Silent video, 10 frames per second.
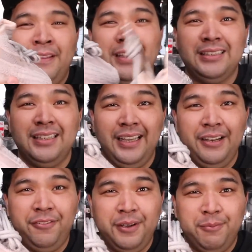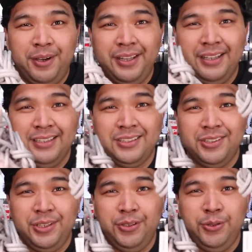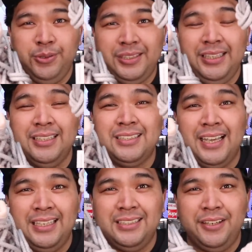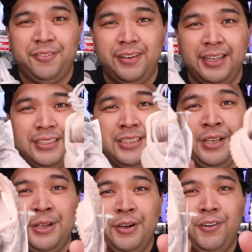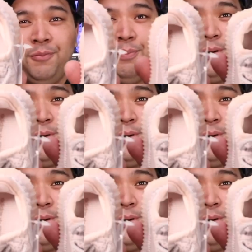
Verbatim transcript: This is the infant model. So you do see the size difference of